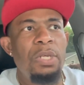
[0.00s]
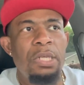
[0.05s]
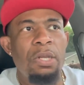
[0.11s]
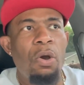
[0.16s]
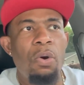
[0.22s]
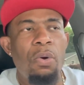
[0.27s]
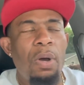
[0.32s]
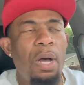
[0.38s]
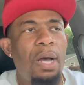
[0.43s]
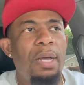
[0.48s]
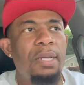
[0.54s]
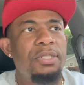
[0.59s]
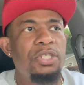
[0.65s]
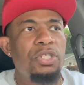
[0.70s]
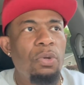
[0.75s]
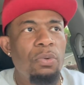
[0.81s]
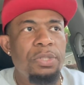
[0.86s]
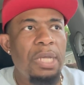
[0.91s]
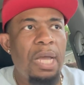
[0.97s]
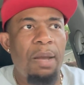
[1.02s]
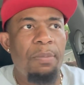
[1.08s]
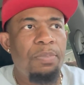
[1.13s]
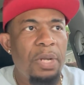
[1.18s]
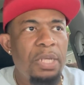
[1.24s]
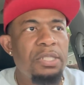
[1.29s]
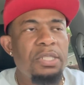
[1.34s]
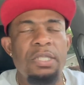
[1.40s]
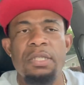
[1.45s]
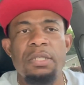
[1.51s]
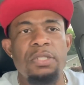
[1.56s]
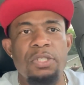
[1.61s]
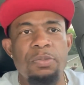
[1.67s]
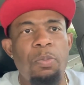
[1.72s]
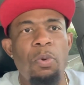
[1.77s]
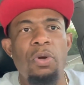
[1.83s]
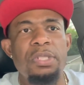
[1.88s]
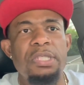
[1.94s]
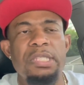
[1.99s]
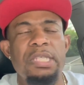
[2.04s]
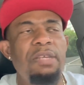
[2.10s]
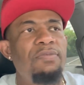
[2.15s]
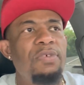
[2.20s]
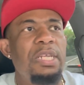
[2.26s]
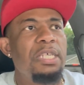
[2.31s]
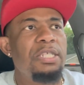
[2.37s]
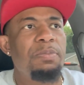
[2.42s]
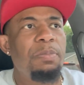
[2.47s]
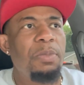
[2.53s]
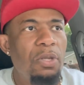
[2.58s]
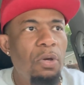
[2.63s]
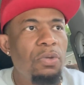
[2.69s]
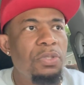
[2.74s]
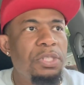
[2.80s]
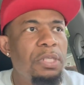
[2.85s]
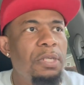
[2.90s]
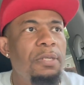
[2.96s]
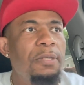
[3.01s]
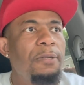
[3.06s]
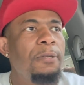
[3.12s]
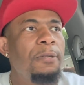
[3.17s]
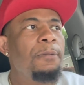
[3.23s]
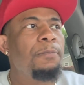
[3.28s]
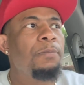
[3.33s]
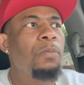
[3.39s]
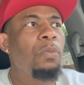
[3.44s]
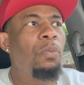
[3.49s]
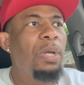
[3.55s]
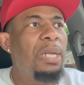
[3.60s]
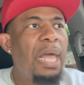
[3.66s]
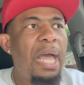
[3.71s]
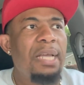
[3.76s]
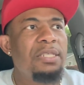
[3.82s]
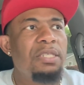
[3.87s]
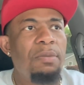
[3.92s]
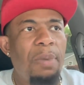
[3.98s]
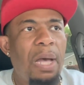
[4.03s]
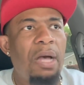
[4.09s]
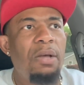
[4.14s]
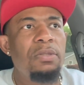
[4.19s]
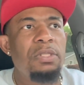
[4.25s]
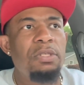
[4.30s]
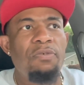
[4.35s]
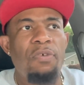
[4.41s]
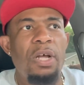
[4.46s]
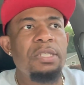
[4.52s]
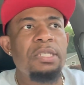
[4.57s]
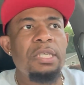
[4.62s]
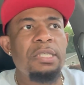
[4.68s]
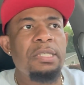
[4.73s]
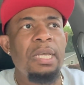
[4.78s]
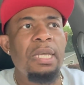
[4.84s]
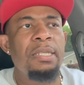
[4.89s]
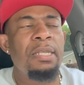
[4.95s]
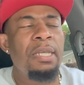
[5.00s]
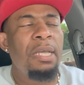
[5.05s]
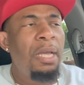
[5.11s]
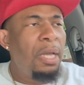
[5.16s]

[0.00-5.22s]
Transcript: know Showtime president of sports, Steven Espinosa, when asked about Gervonta Tate,